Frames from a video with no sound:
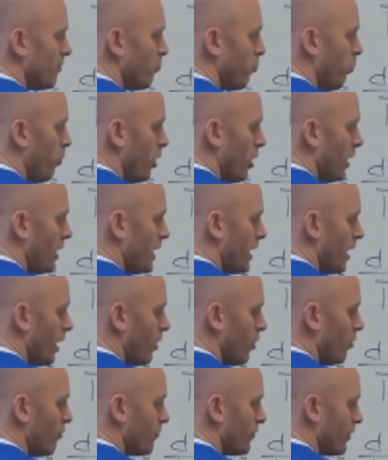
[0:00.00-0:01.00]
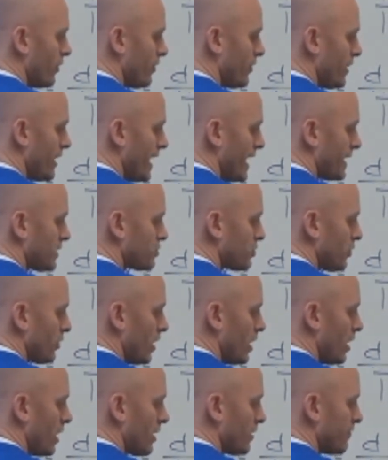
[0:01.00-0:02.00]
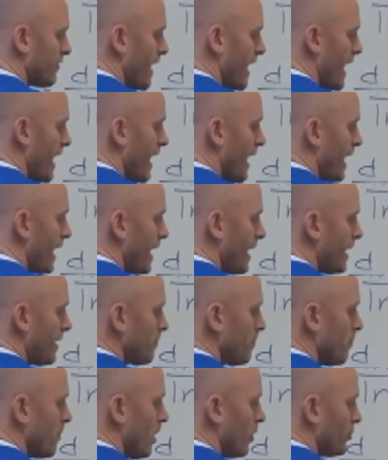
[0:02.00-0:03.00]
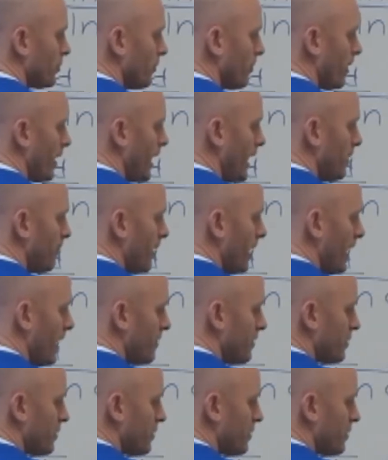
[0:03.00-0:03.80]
1 over the natural log of a multiplied by